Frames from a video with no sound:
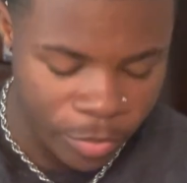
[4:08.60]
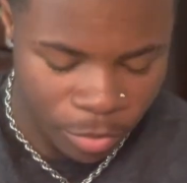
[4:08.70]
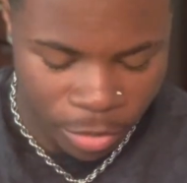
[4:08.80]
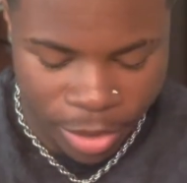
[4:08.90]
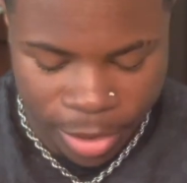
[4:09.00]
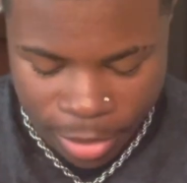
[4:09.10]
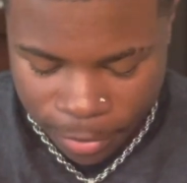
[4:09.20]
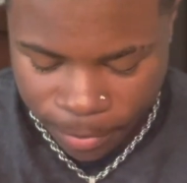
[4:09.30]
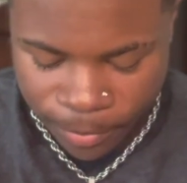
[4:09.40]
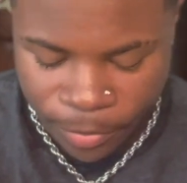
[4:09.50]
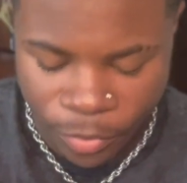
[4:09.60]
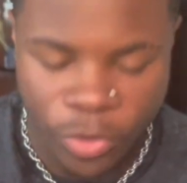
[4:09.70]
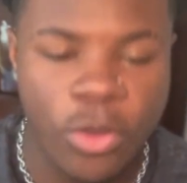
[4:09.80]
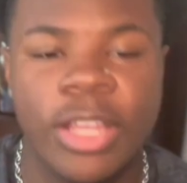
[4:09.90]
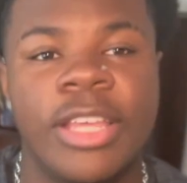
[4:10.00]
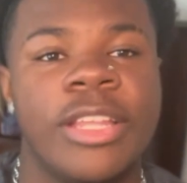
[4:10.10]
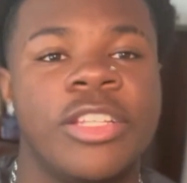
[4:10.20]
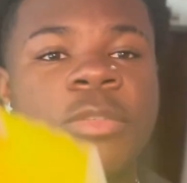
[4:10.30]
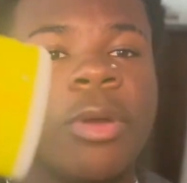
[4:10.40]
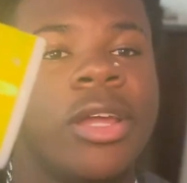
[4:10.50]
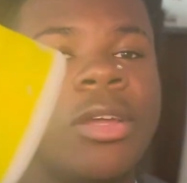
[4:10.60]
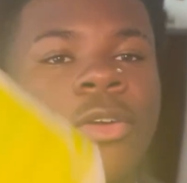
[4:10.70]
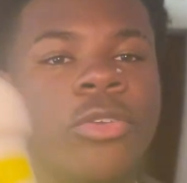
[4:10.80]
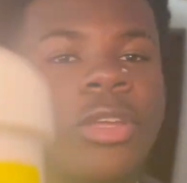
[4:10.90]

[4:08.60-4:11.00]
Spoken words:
But yeah, you need to get the spray or you can